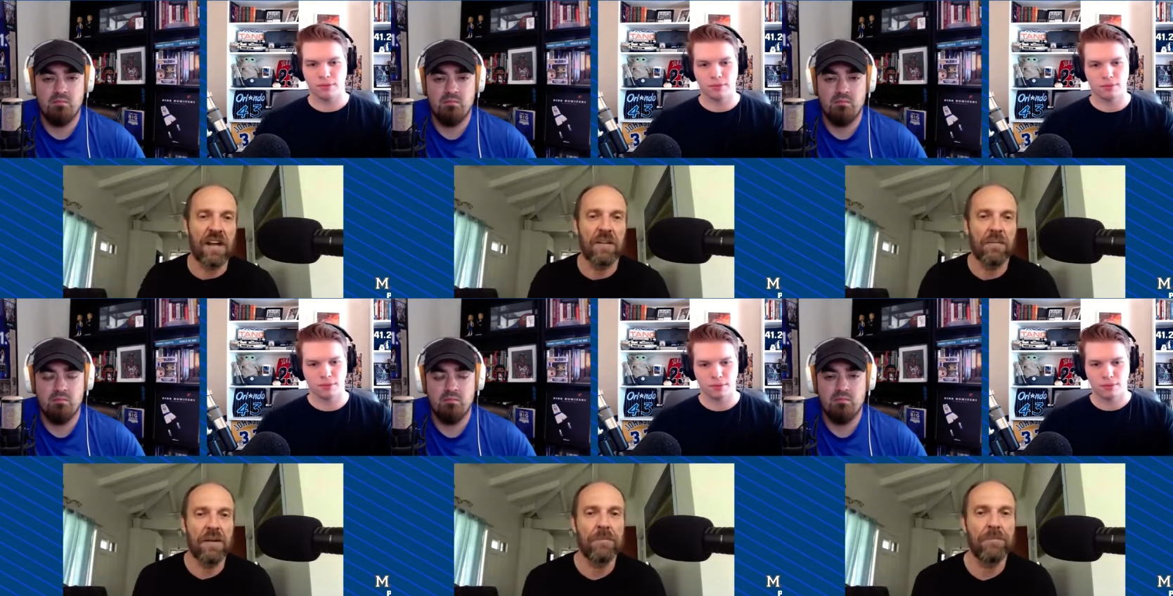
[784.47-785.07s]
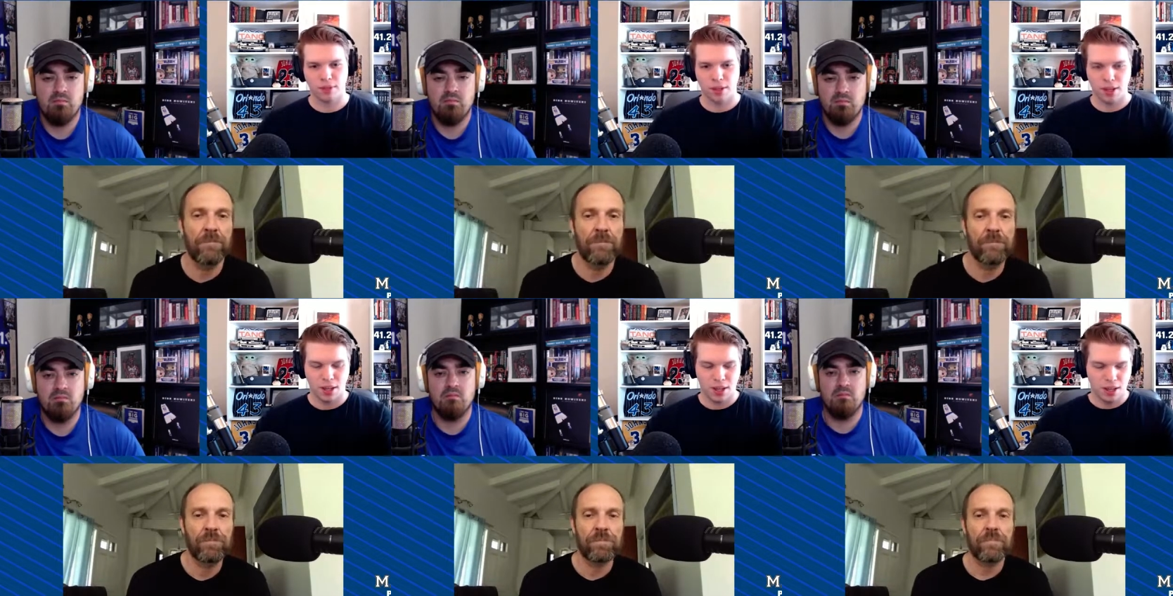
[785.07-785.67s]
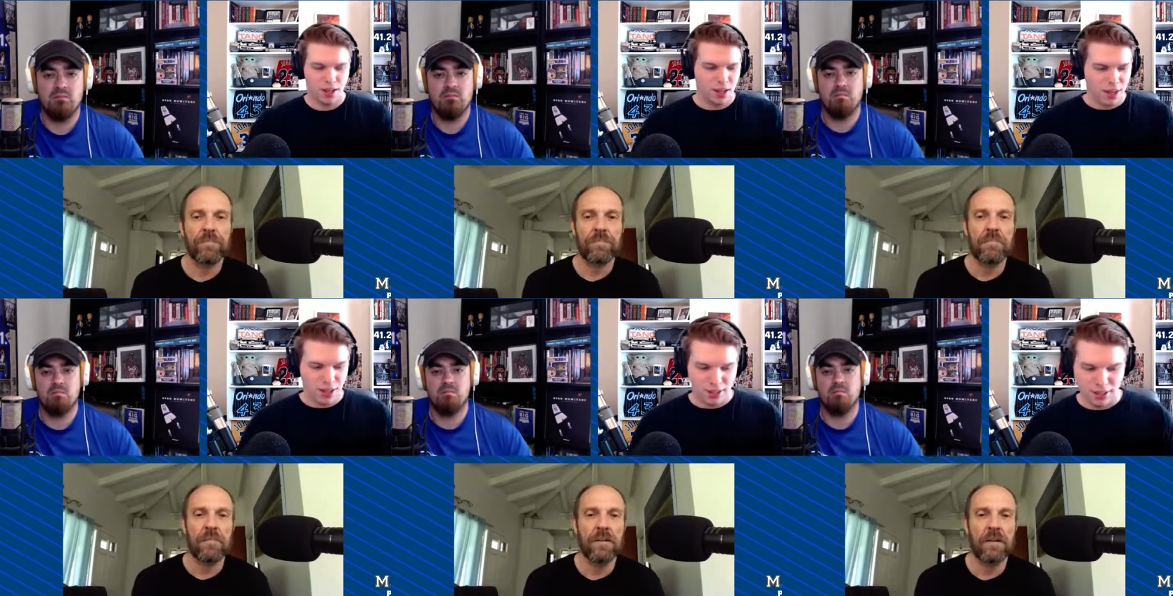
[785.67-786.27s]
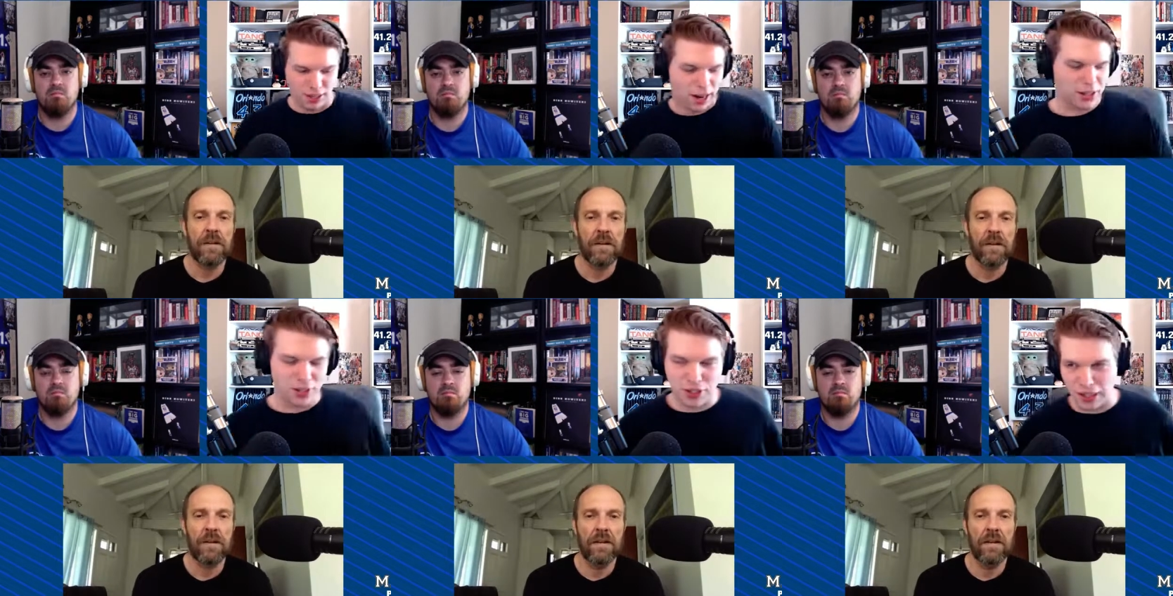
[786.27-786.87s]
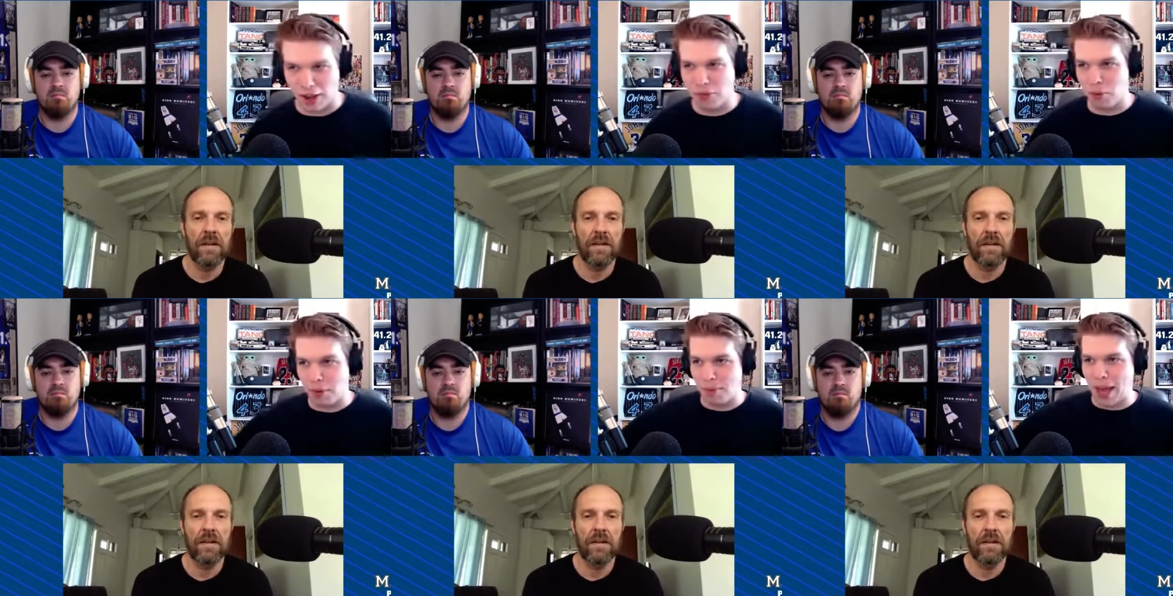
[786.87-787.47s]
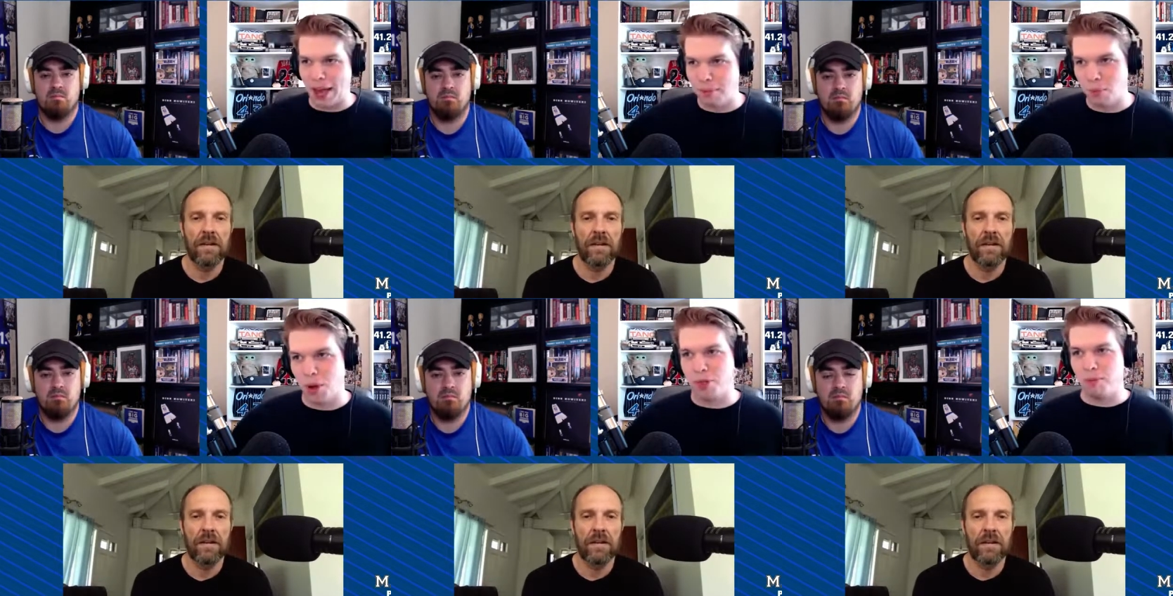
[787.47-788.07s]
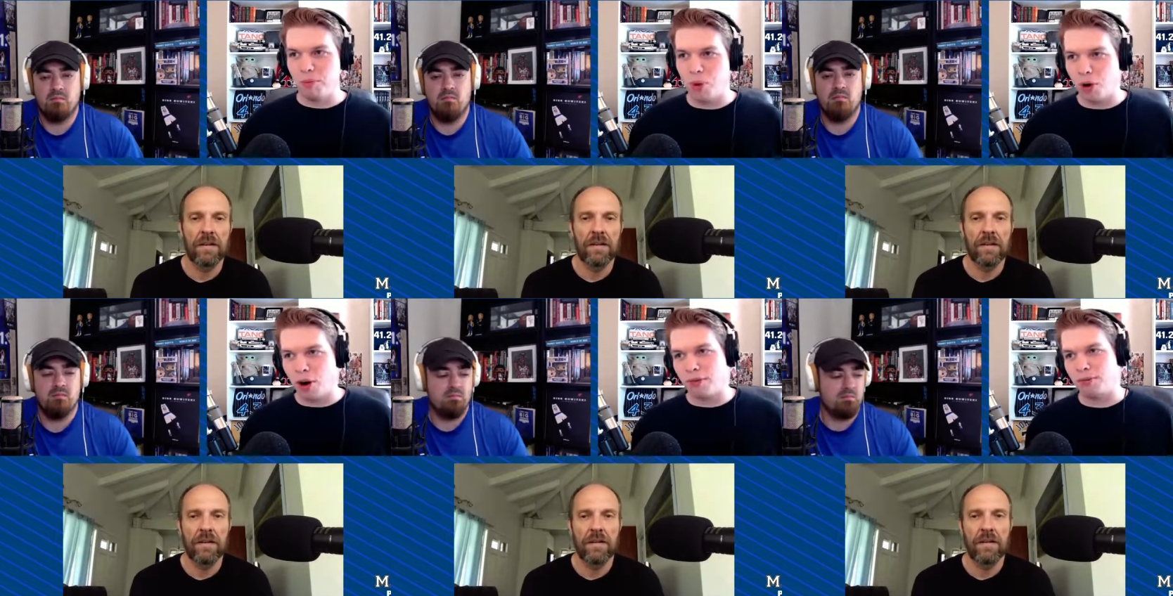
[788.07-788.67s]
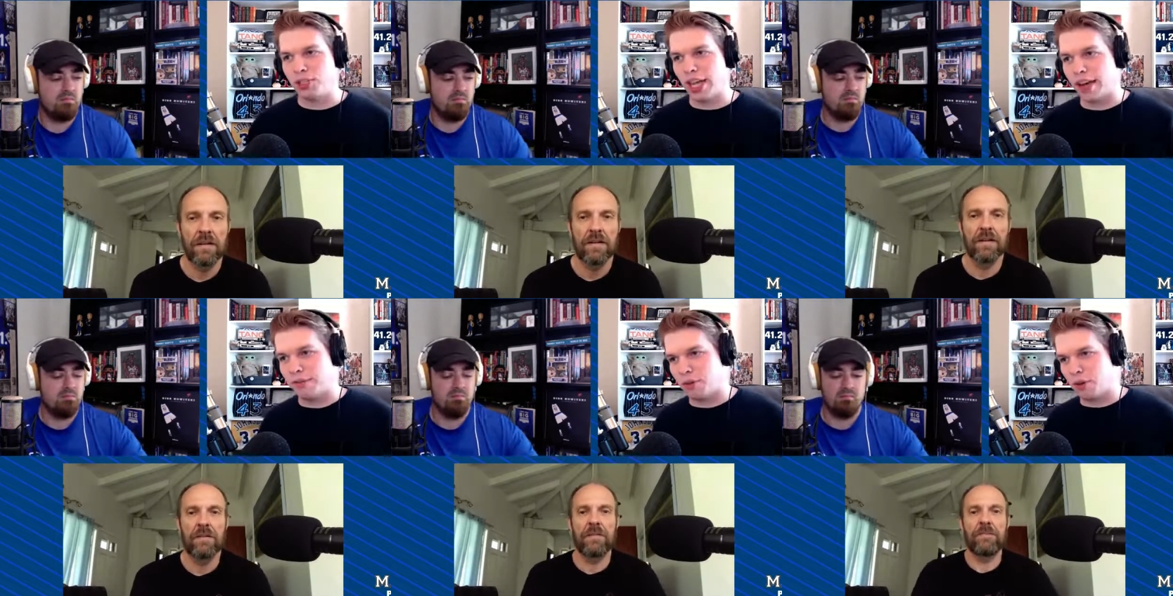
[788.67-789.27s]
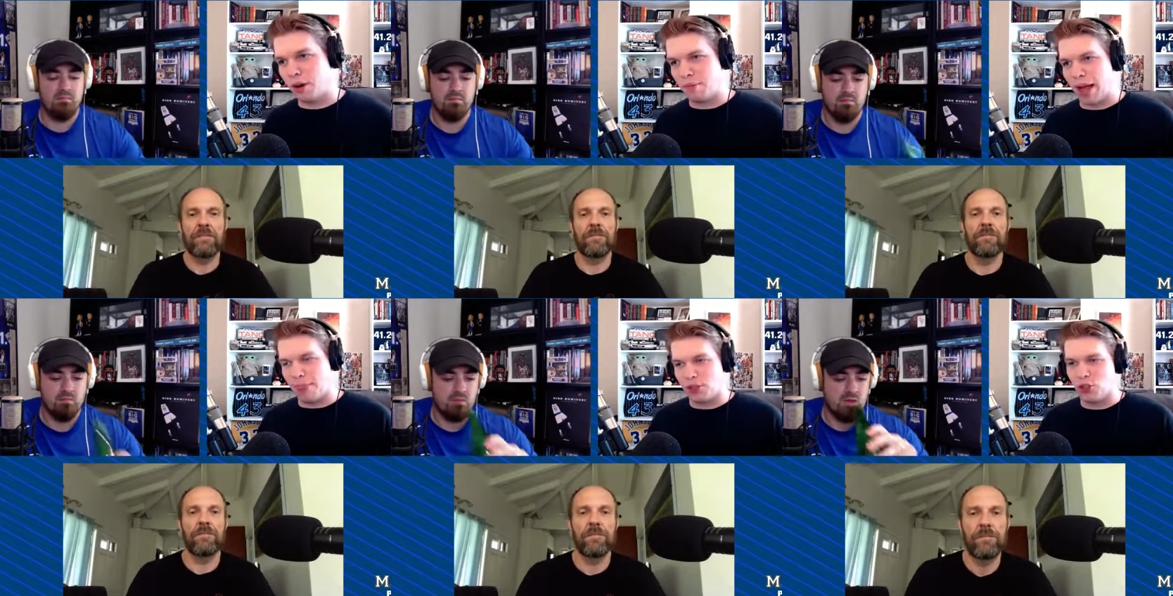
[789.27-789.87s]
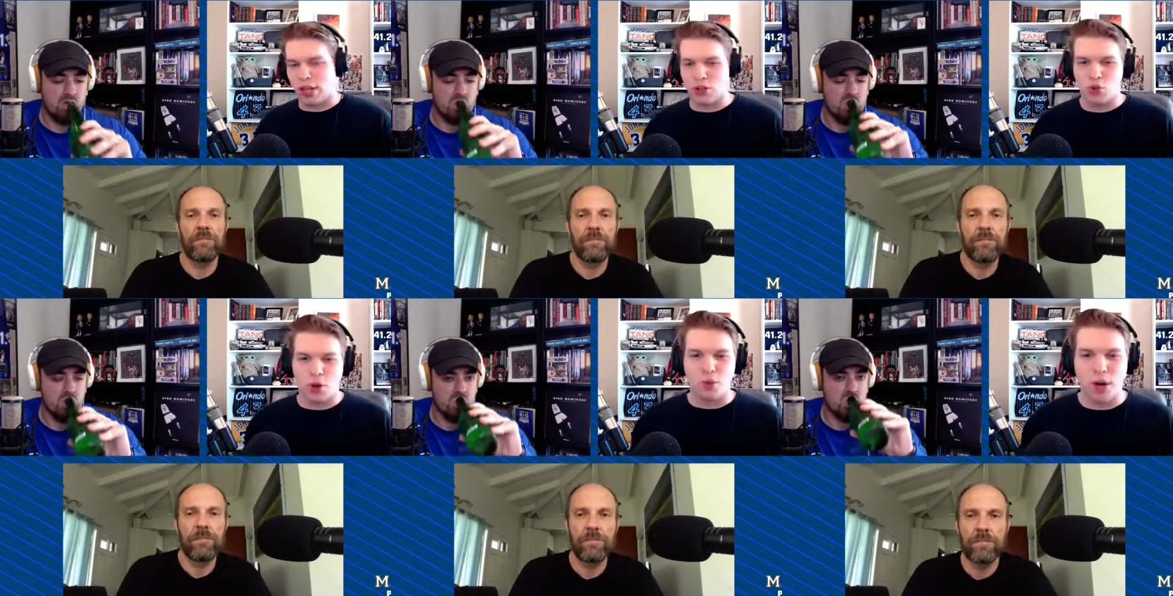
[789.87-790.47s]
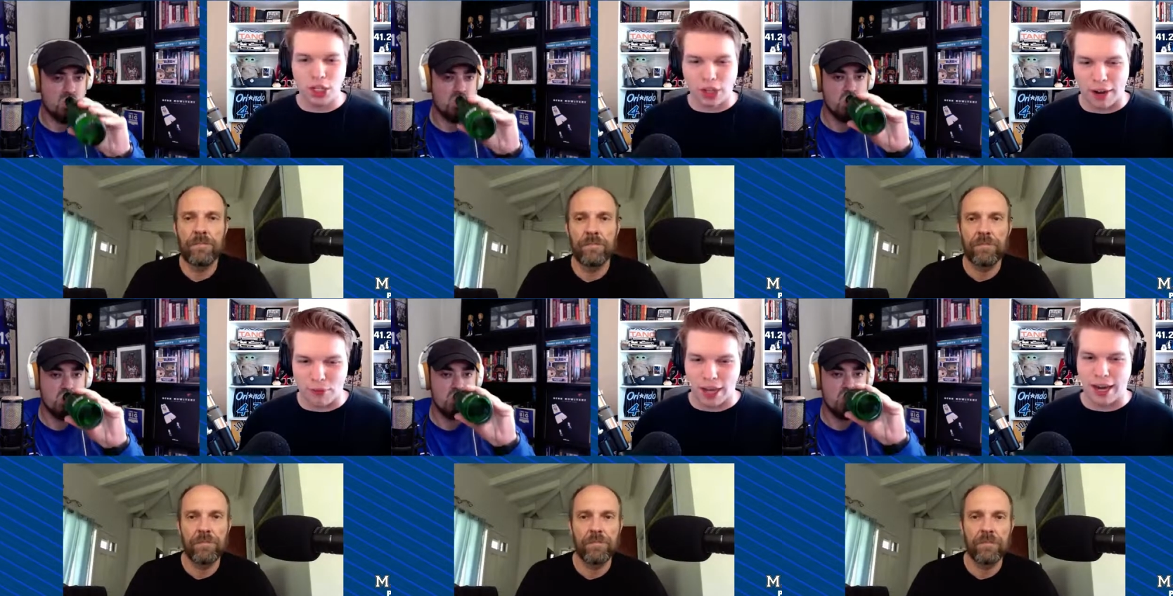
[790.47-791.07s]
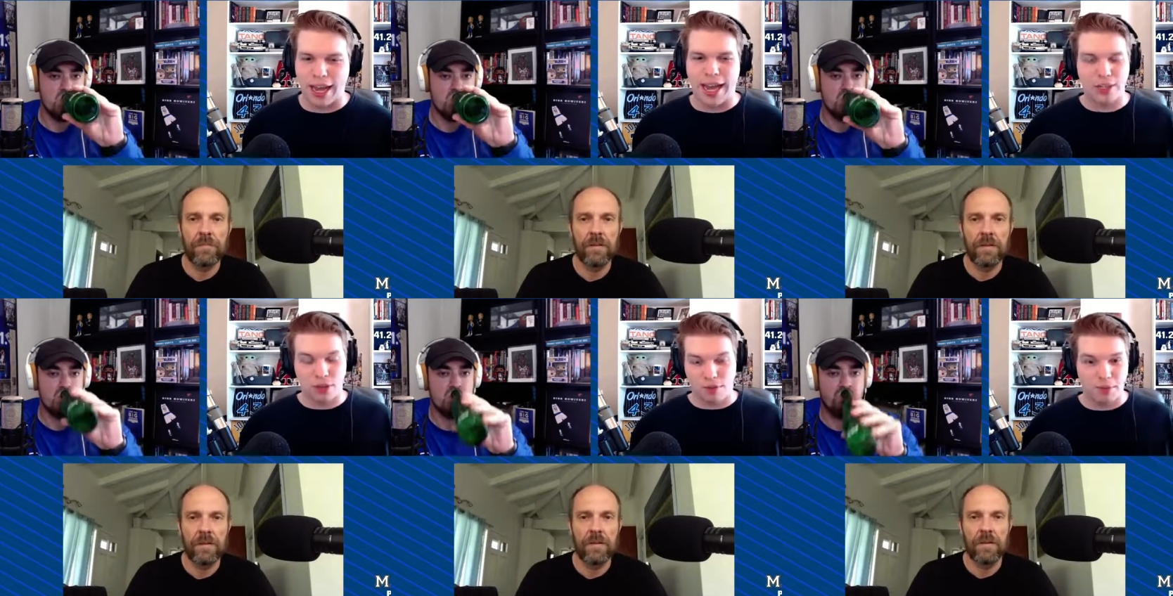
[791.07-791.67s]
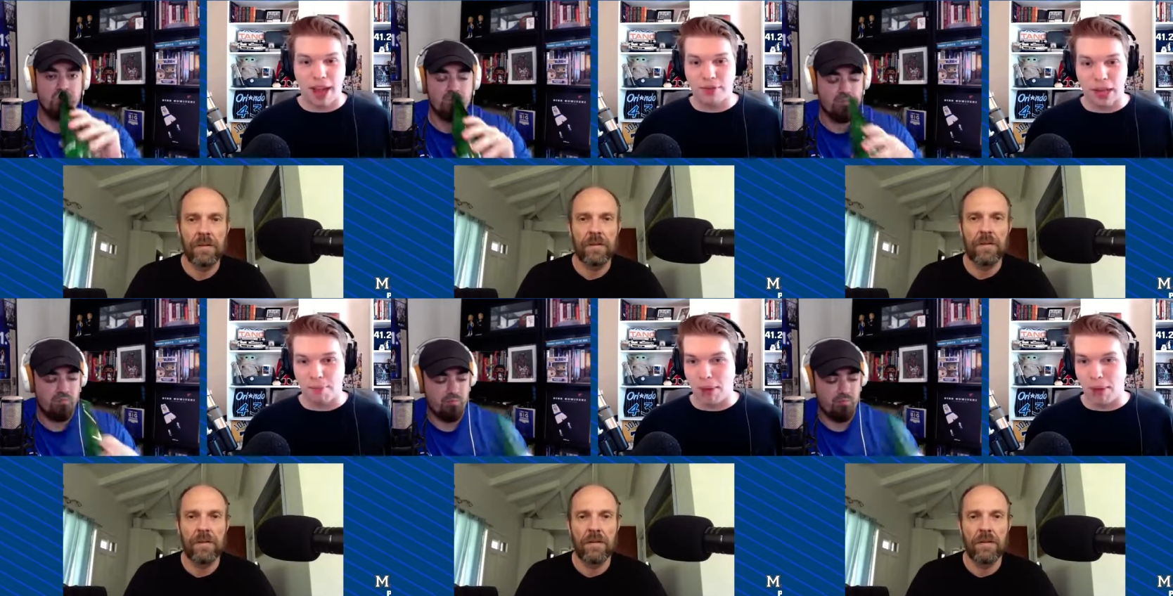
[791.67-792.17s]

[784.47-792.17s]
Speaker 1: and development.
Speaker 2: It's a lot of good stuff. We'll be back with more from Chad Ford about the 2021 draft. We got to ask if the Mavs got